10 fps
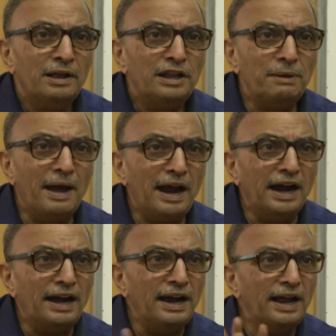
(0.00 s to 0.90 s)
then by
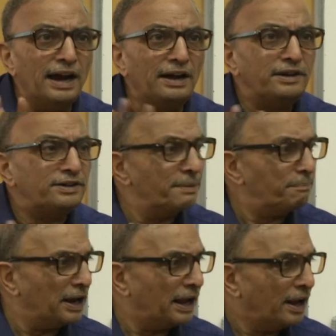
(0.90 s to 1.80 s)
editing it
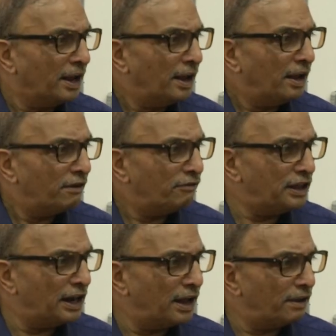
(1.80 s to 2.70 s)
simply
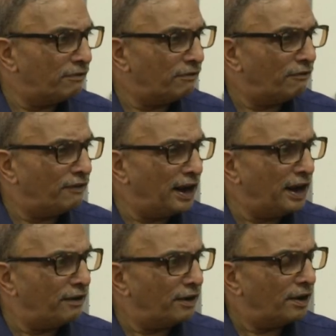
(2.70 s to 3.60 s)
within a
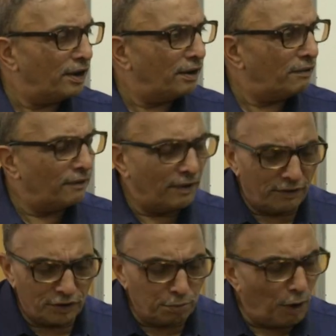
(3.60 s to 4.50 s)
very
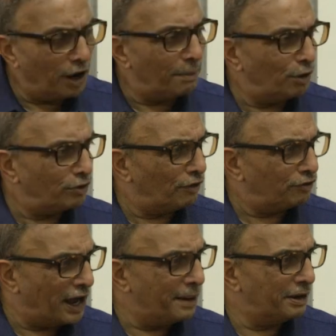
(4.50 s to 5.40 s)
uh, small amount
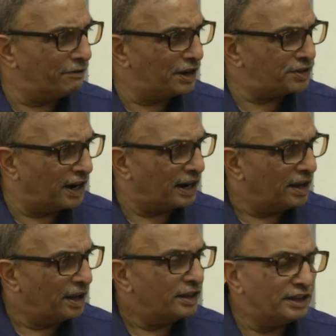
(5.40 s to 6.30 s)
of time invested,